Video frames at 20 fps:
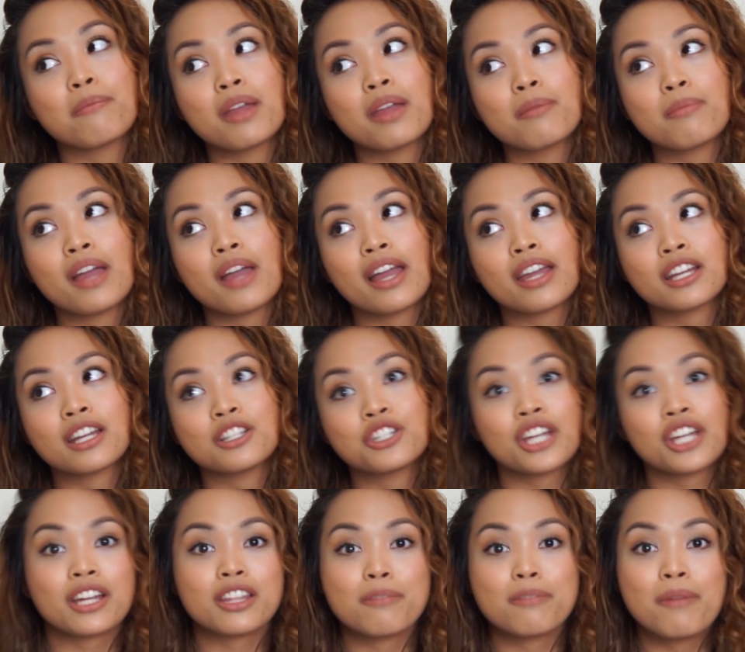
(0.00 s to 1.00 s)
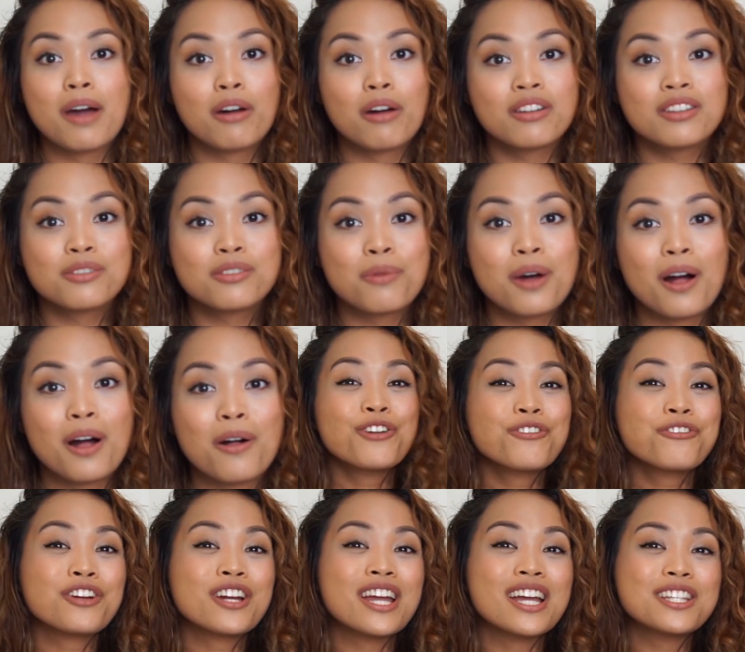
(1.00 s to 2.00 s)
Maybe I can check them out as well.
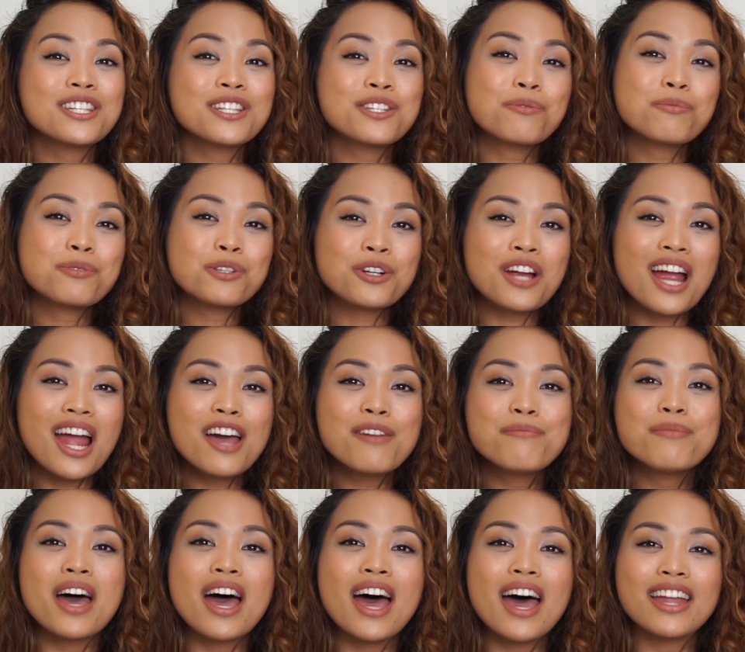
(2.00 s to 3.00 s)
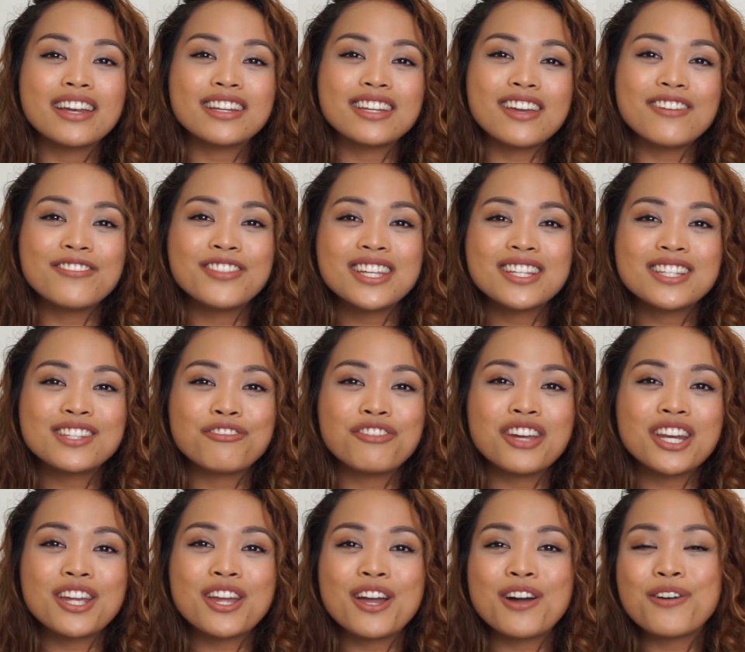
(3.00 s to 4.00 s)
Don't forget to subscribe and give this
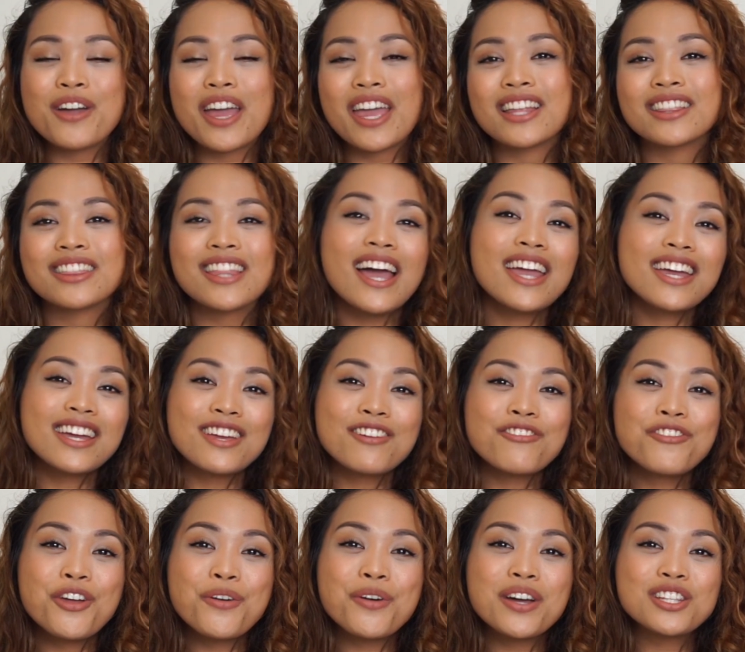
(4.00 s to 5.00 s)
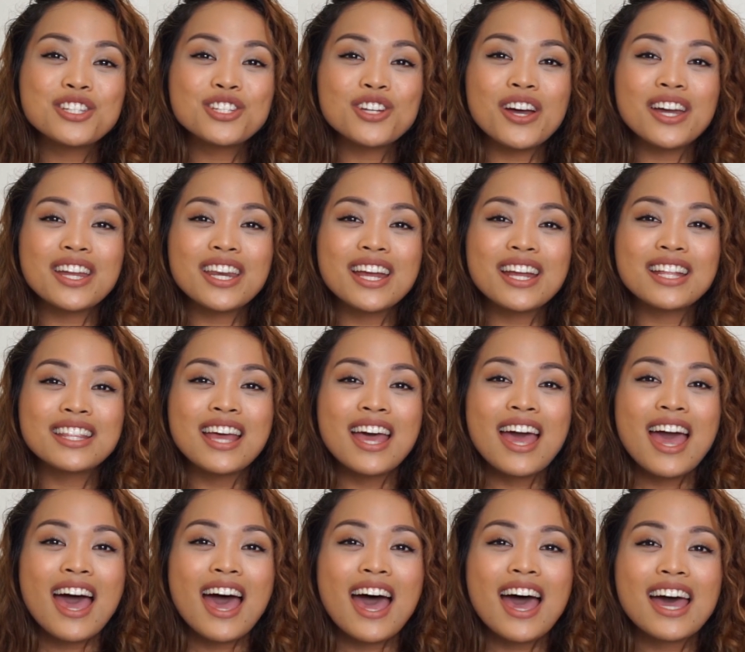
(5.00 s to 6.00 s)
video a like if you enjoyed it.
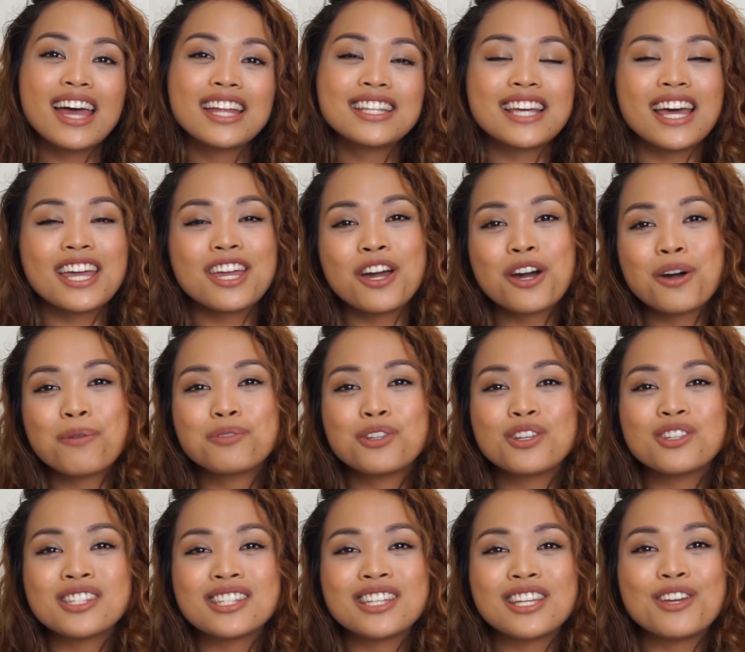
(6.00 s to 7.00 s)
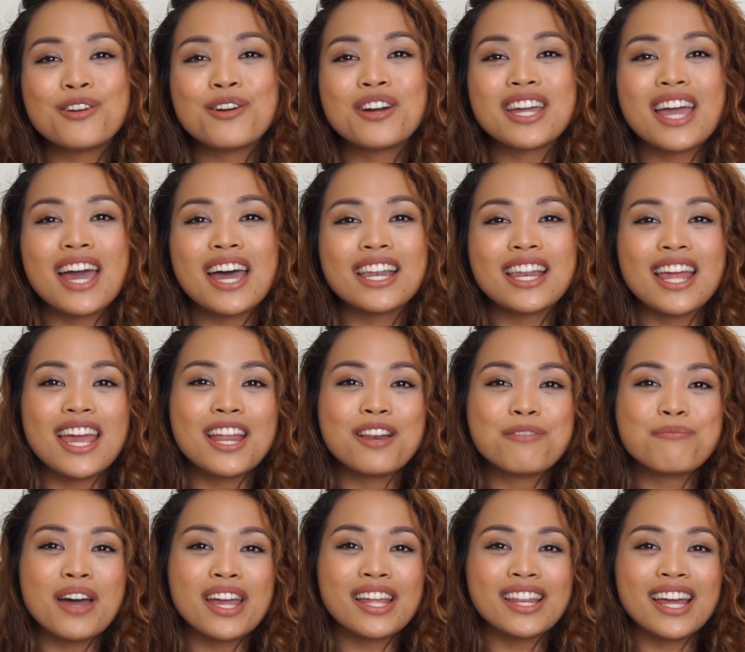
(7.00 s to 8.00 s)
And I hope to see you again
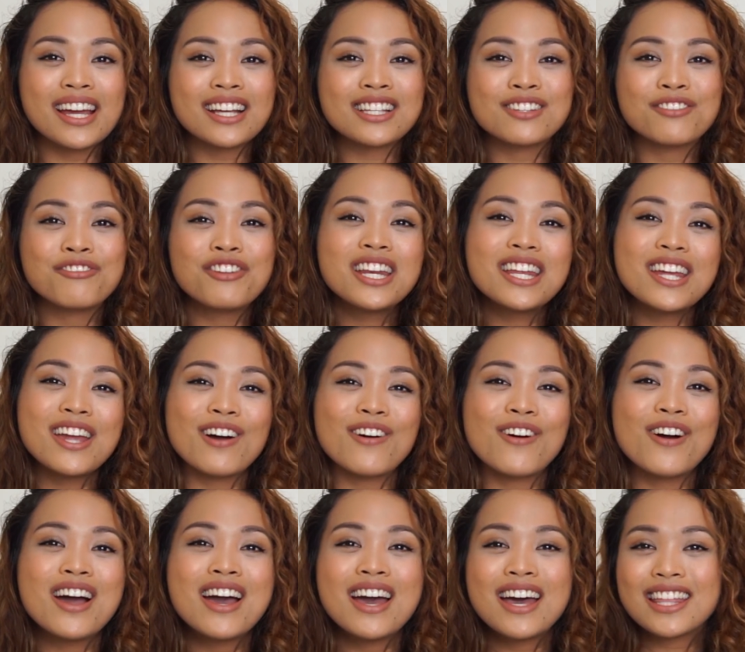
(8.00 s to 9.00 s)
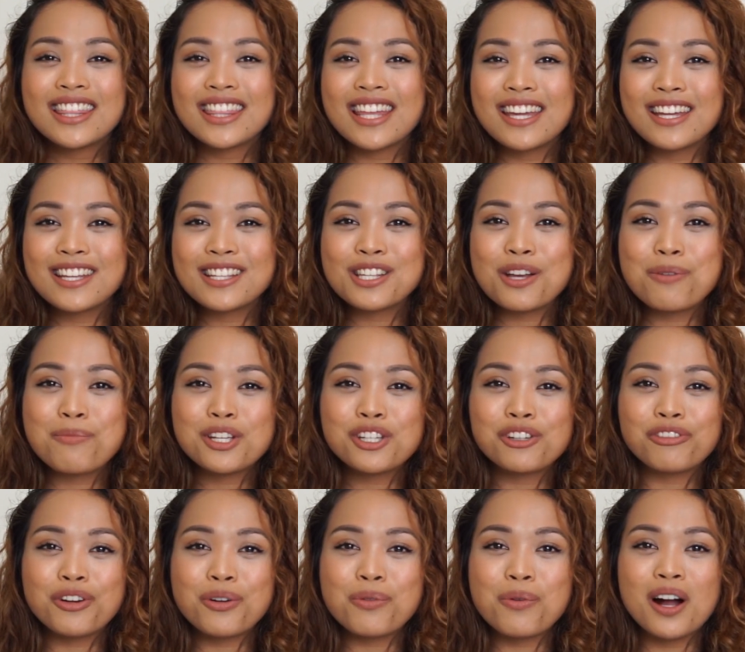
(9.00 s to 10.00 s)
in my next video. Thank you so much
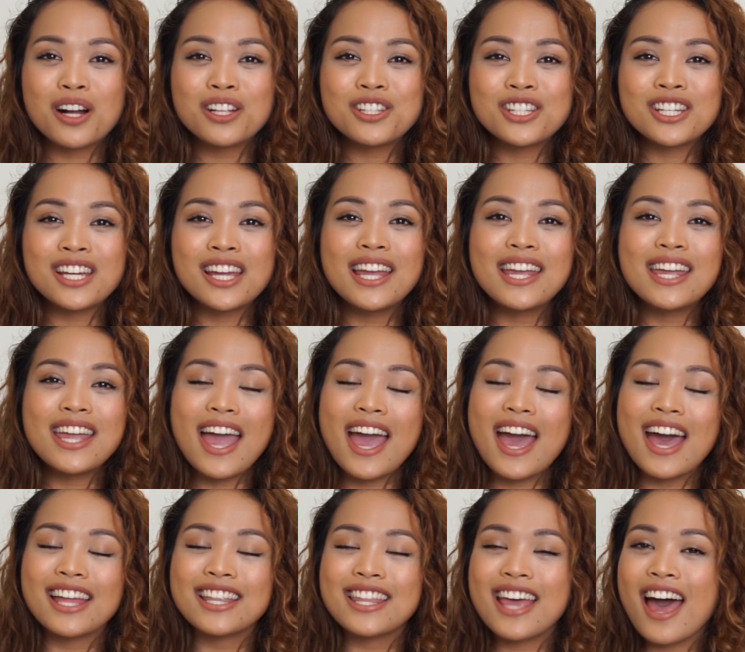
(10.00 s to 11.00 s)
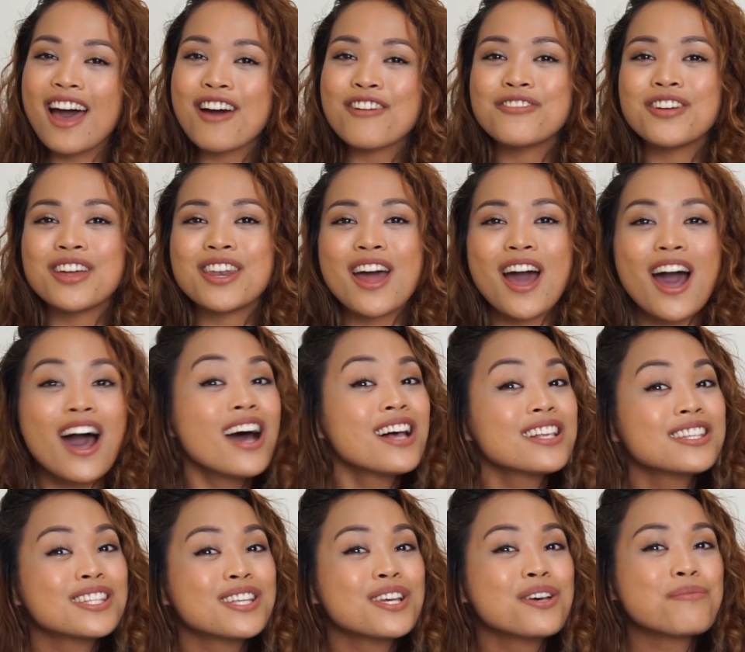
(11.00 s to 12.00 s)
for watching and have an
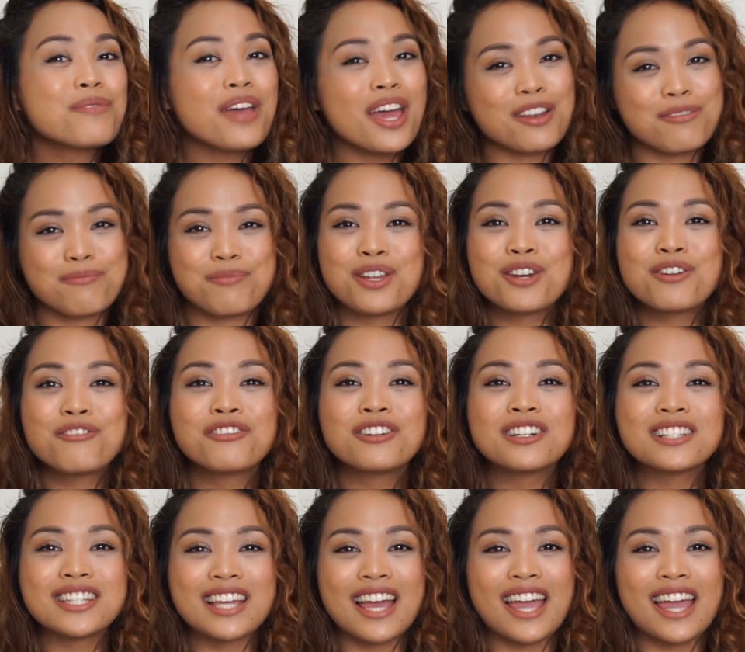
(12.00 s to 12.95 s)
awesome and beautiful day.